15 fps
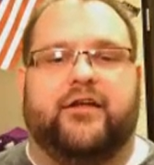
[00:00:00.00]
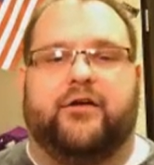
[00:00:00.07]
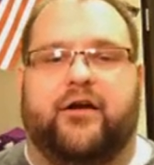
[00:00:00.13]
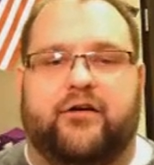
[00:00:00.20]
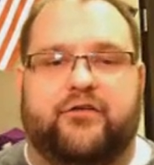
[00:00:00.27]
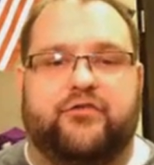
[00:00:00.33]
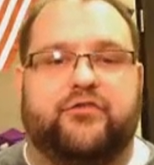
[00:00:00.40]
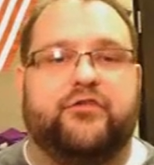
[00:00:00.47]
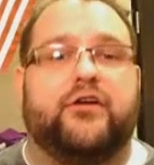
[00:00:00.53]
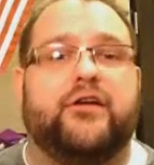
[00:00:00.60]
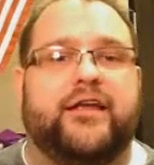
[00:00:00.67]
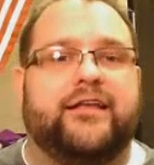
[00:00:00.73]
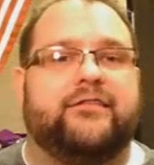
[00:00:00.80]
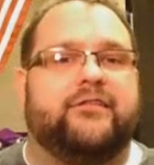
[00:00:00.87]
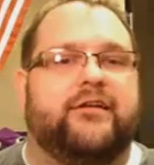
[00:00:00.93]
are
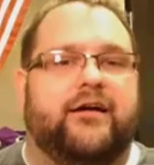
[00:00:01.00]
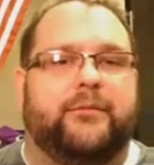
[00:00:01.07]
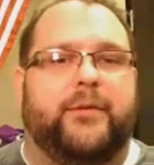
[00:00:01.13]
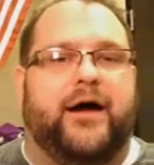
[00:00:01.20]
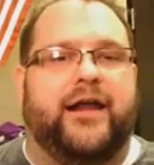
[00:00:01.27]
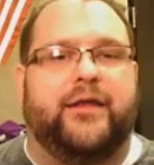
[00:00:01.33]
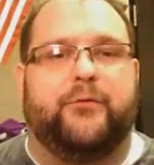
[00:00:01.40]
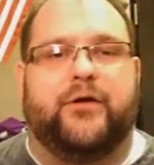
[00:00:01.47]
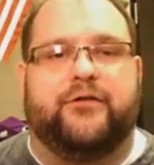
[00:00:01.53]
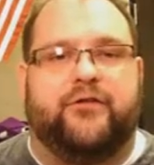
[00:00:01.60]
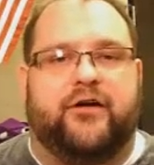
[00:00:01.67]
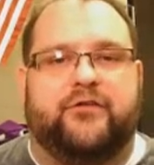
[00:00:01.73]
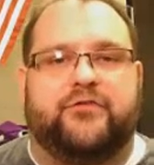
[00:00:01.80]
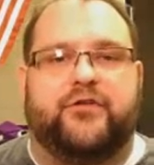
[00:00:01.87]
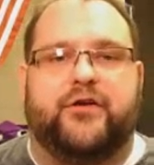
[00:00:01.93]
circuits in our body, one
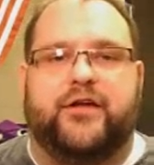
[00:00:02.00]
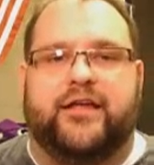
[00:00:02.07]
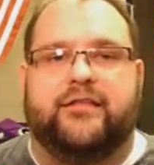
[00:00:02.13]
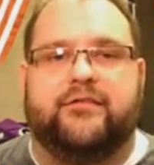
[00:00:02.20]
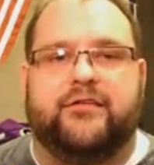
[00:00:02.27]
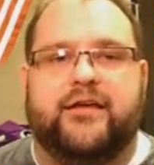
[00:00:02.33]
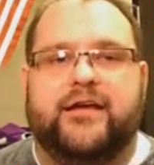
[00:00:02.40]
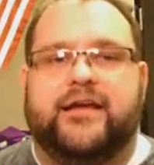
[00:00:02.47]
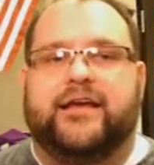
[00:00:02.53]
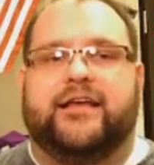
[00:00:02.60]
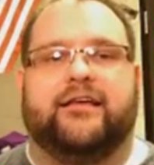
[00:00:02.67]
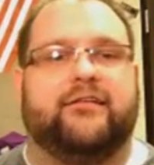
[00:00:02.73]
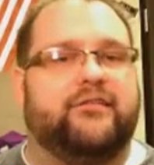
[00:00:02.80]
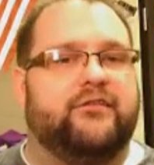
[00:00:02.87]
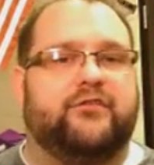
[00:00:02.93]
of our circuits.
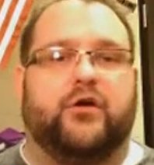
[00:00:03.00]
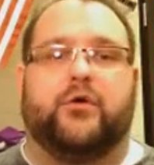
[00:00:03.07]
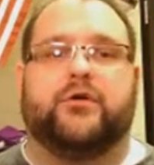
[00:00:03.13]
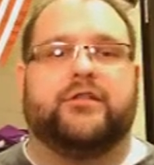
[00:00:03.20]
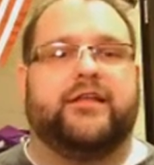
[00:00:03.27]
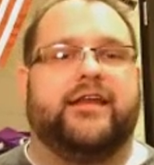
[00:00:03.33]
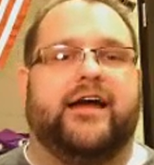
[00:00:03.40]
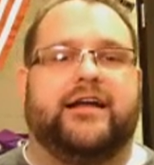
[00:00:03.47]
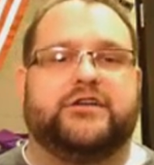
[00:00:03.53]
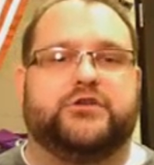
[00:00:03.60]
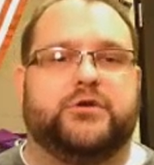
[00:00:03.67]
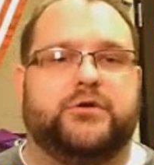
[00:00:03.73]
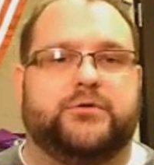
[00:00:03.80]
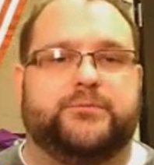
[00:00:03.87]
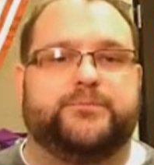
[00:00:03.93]
This is totally not
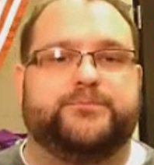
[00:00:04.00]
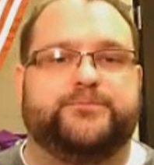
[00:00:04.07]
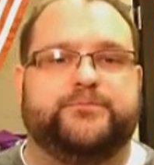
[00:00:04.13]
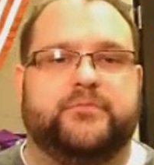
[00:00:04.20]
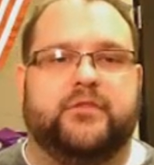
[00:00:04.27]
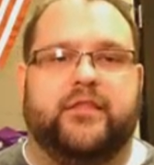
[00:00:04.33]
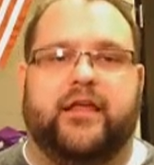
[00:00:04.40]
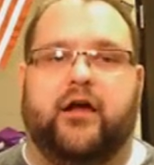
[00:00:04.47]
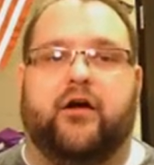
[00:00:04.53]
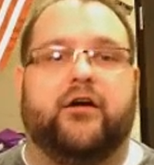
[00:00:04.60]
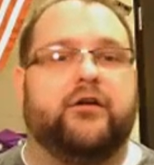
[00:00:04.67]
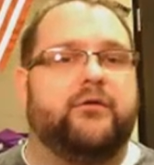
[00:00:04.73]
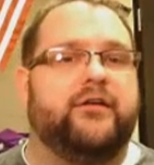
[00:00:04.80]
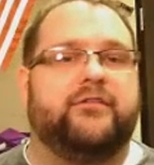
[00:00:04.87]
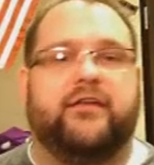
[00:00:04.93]
true. The
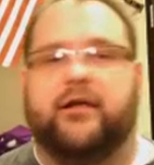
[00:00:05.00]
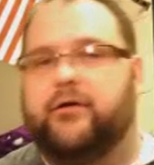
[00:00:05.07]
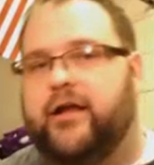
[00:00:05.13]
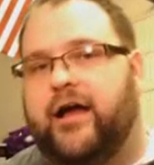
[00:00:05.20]
arteries carry